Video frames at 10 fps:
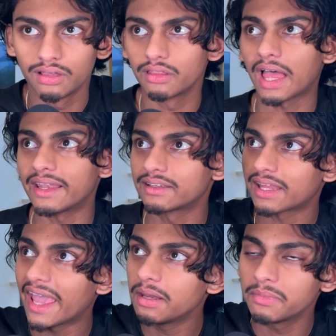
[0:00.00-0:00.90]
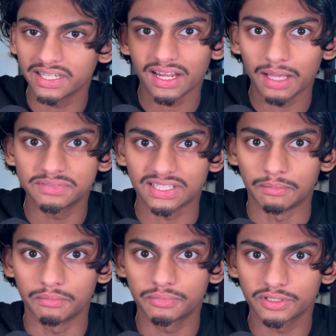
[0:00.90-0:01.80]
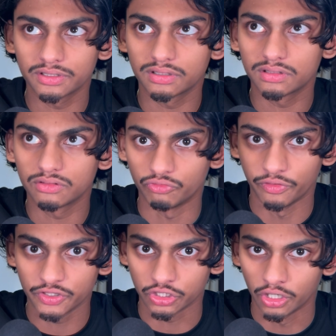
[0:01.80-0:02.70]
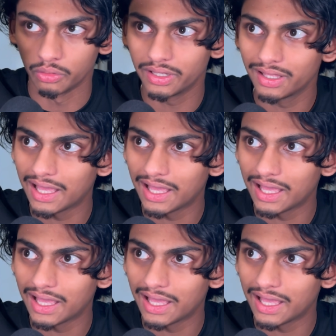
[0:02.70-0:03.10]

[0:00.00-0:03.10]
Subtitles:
that 10-minute timestamped revision note